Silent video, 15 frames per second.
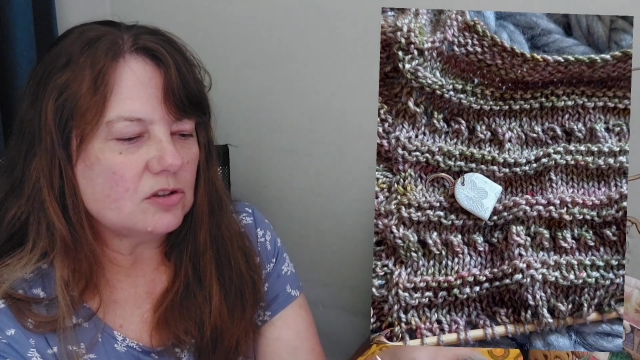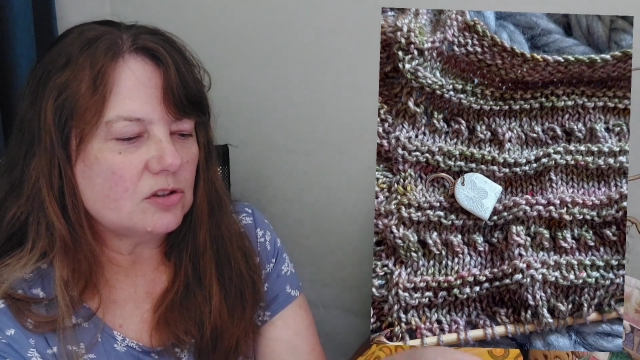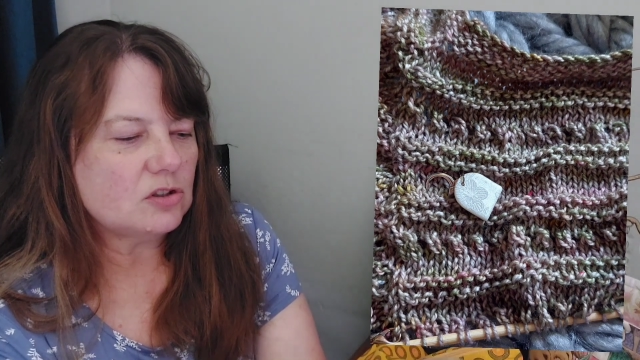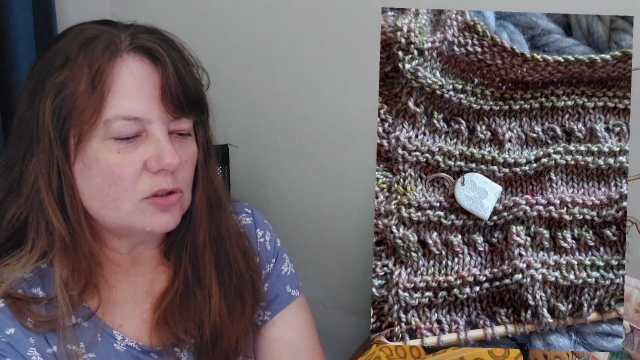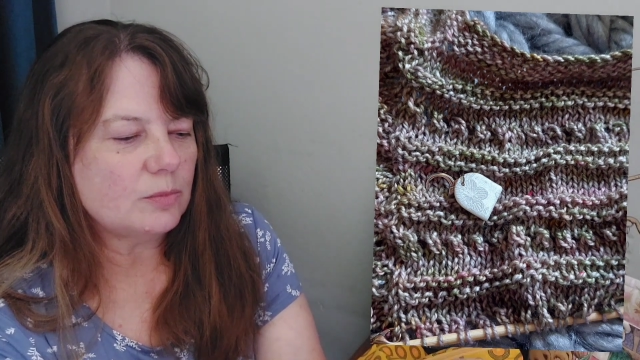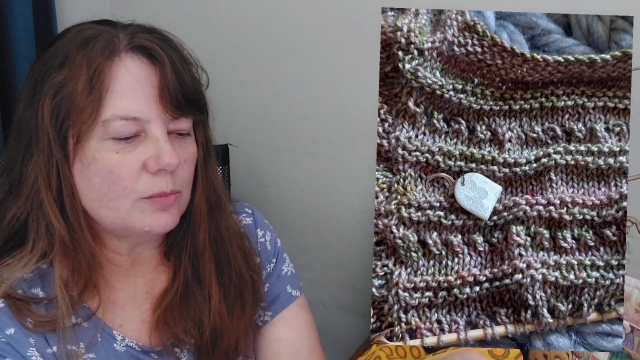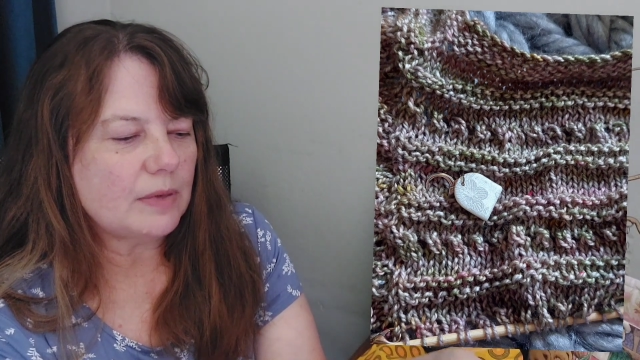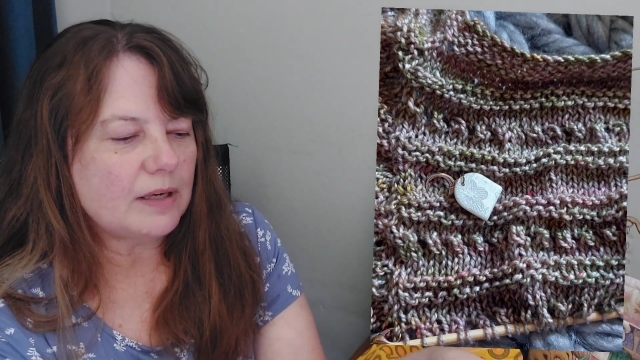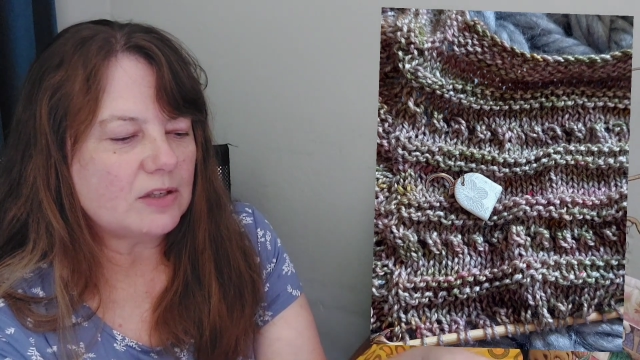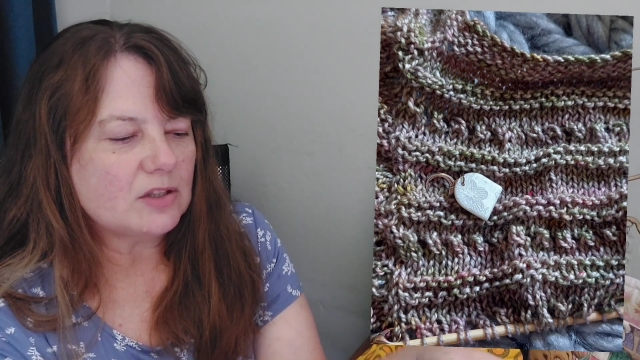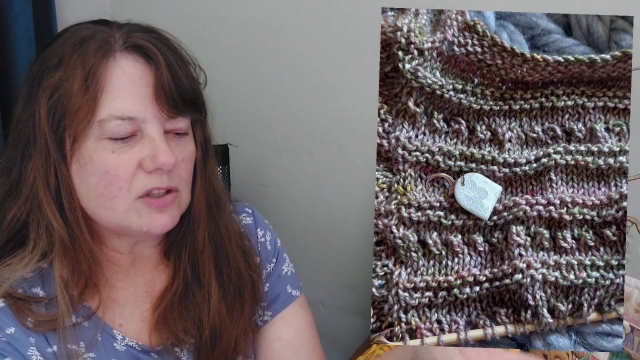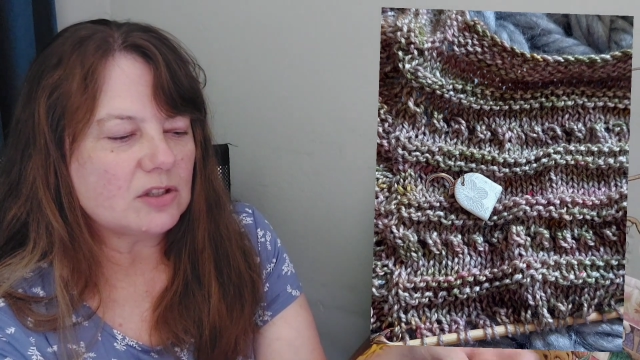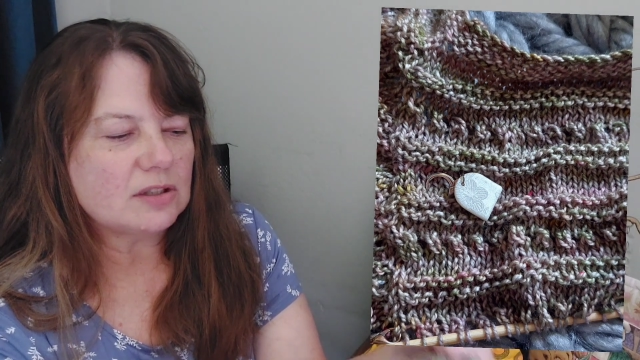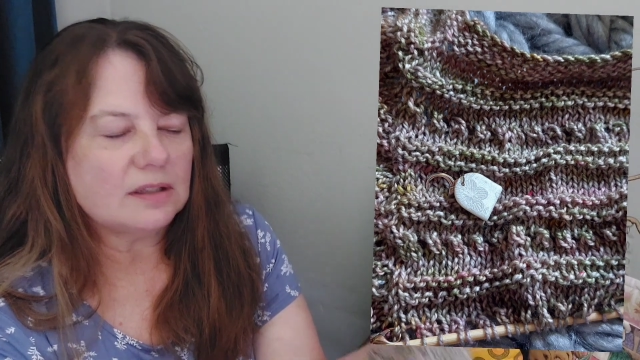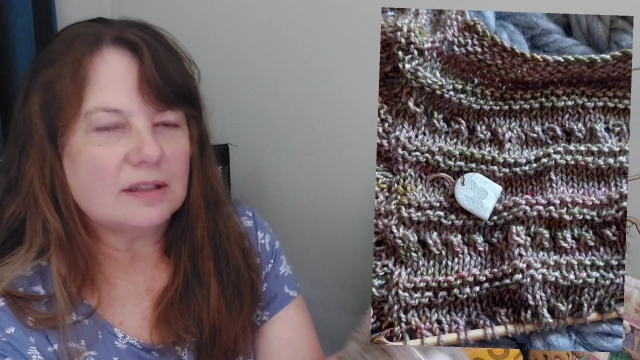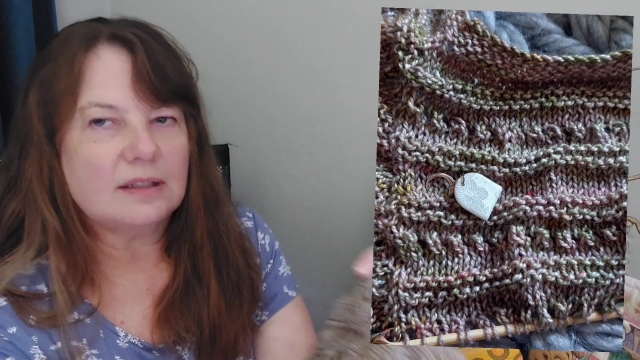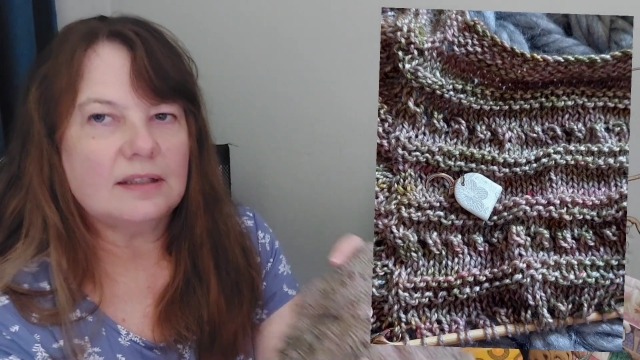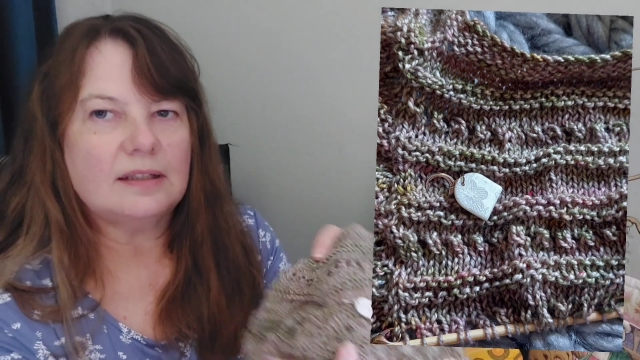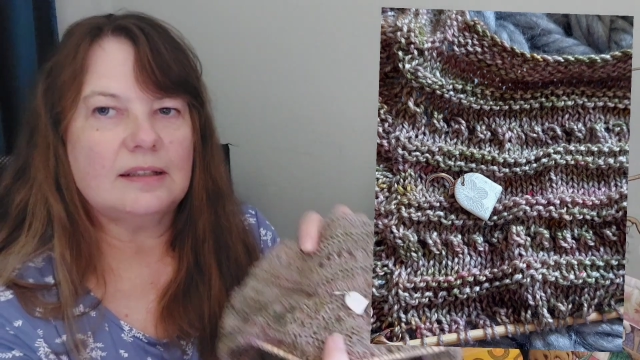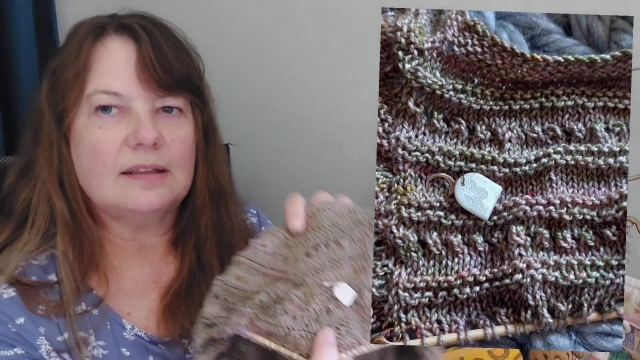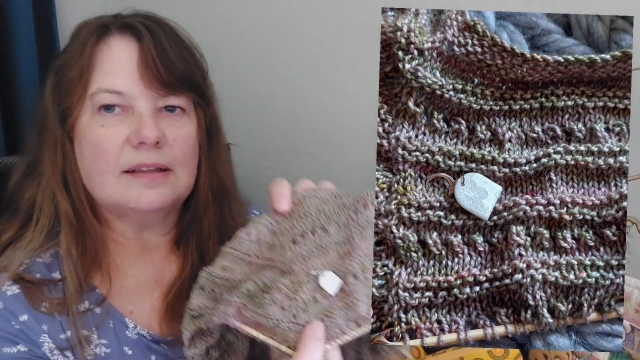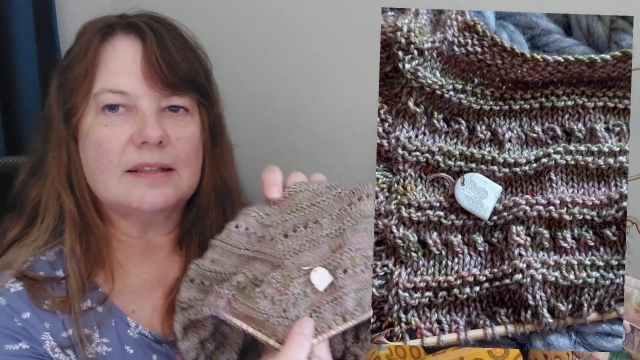too much
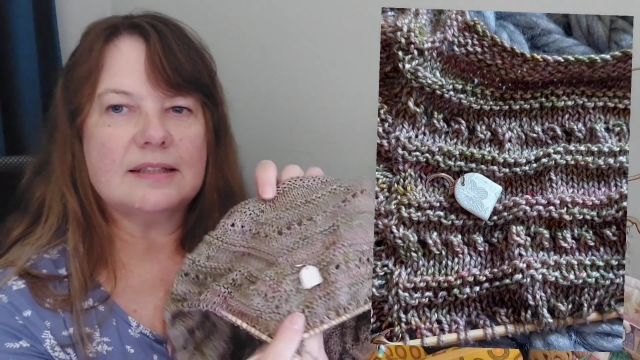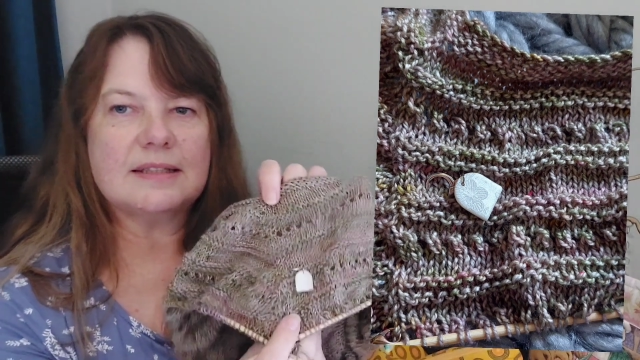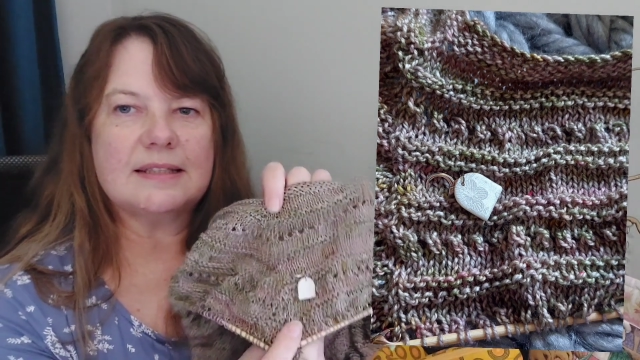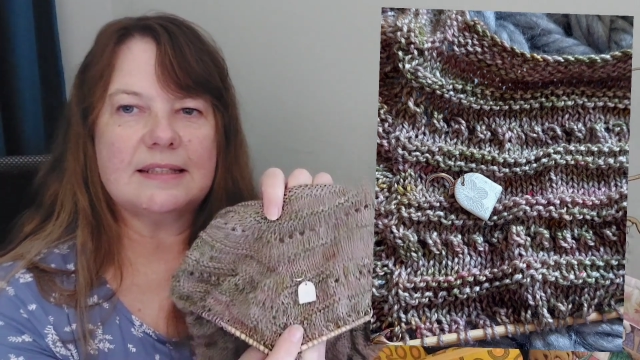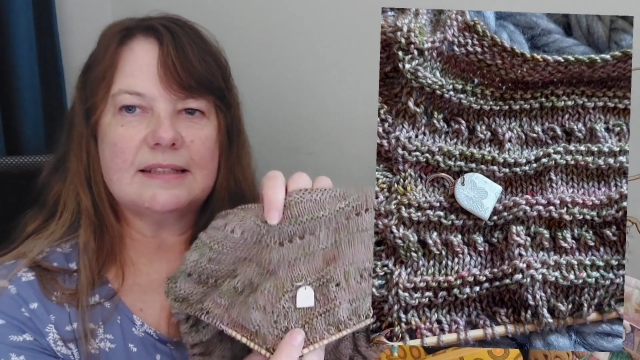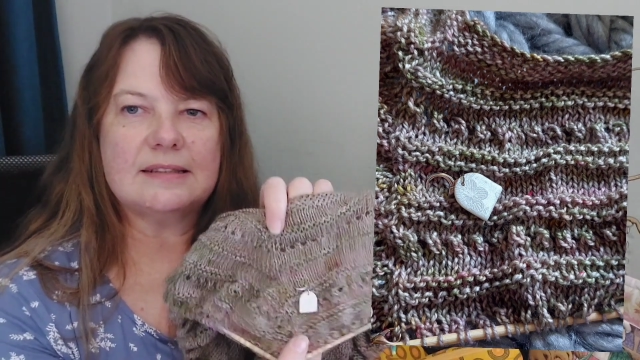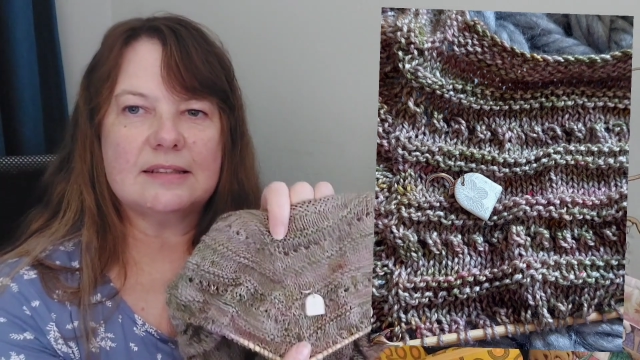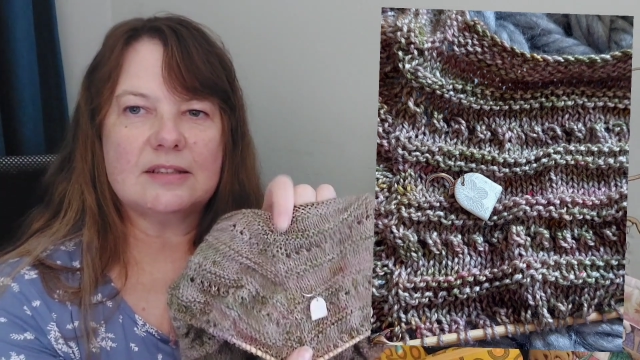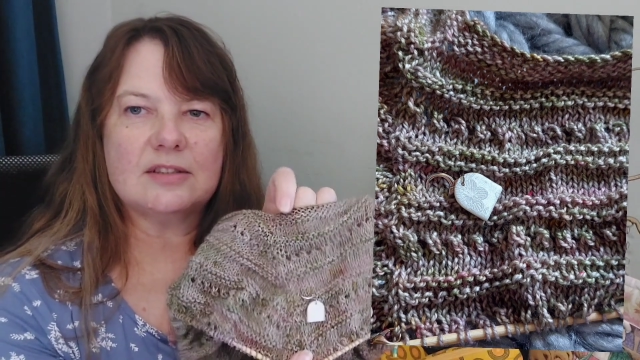in the center.